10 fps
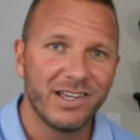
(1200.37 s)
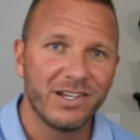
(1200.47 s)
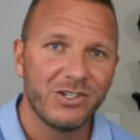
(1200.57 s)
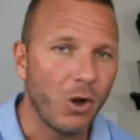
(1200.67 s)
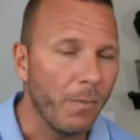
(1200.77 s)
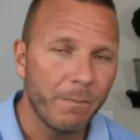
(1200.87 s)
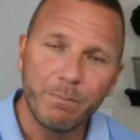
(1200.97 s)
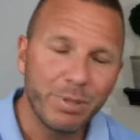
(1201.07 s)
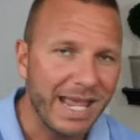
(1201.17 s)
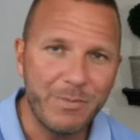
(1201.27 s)
Don't
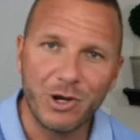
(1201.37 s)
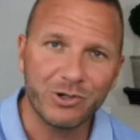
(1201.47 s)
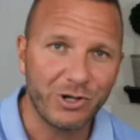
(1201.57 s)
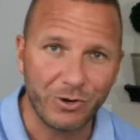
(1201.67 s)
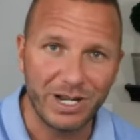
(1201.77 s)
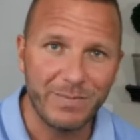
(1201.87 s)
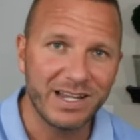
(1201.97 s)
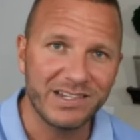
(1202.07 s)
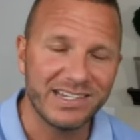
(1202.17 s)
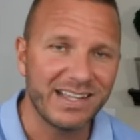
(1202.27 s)
blame your attorney
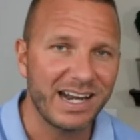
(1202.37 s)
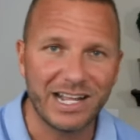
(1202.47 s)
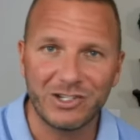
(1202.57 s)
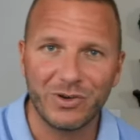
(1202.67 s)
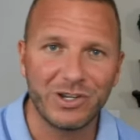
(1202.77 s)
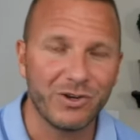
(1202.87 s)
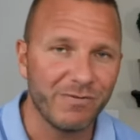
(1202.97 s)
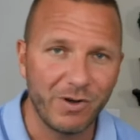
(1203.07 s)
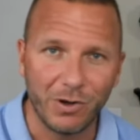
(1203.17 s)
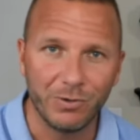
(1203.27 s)
because he's not answering your
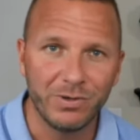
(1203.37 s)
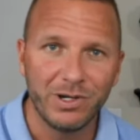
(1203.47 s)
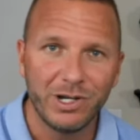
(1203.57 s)
phone.